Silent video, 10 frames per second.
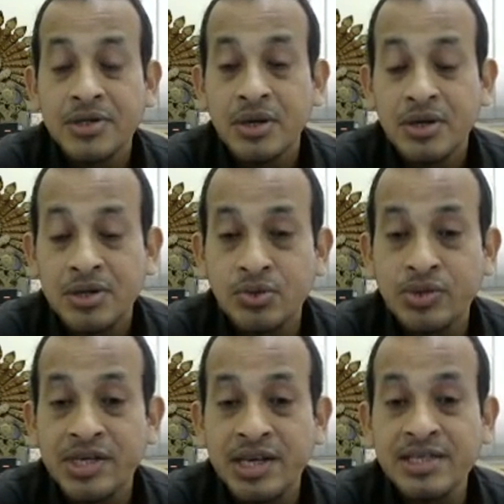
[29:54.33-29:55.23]

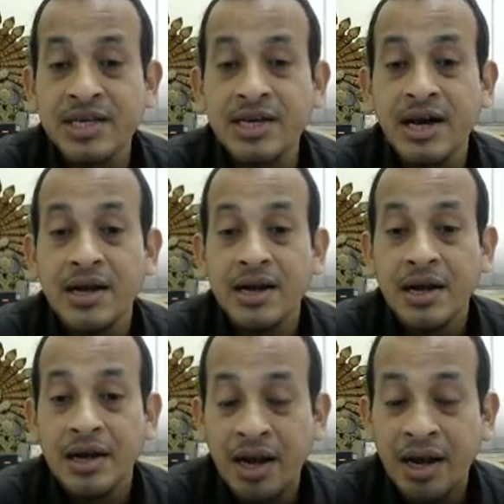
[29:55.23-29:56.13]
scrutinizing
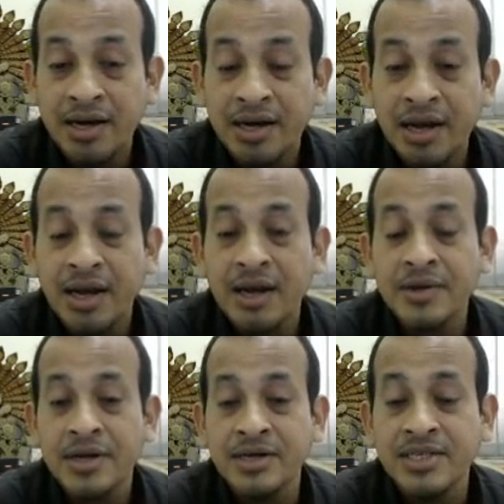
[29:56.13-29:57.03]

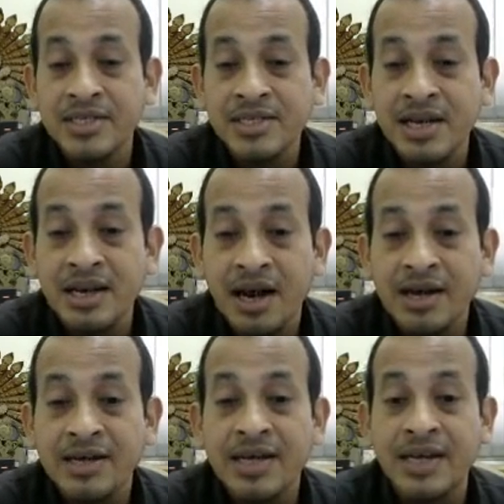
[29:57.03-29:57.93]
and decision
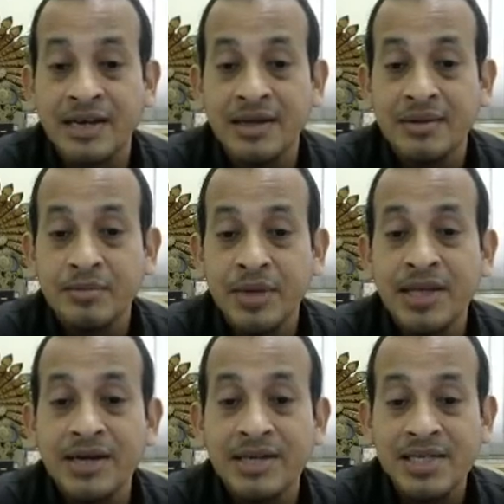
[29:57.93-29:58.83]
are taken by
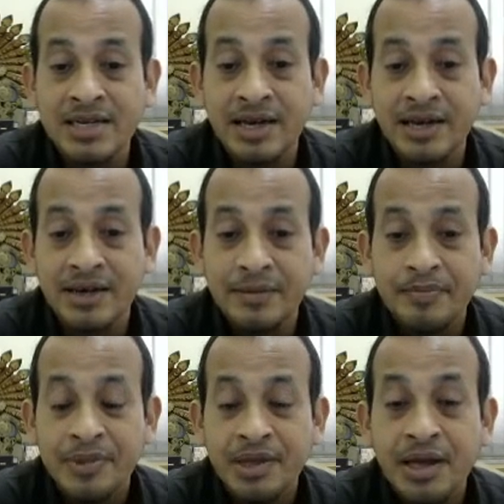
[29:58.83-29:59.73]
the decider.
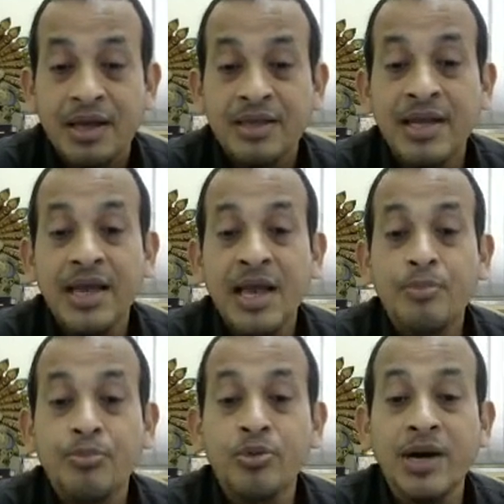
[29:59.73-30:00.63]
Then
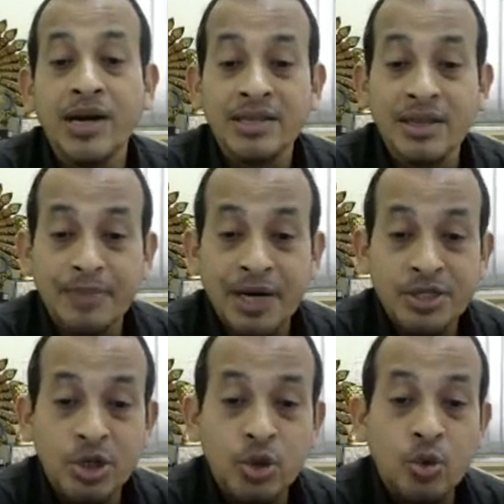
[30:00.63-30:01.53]
approver are the
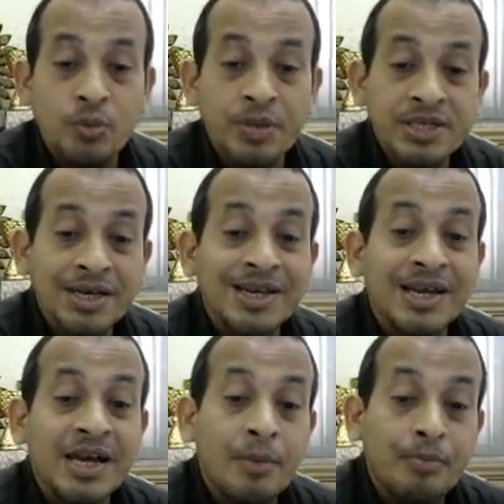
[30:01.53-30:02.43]
person who
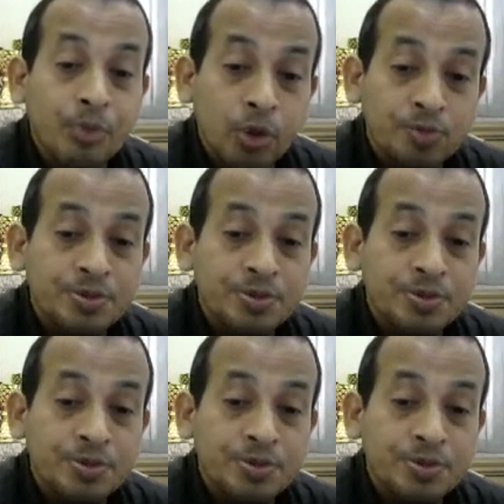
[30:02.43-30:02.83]
basically approves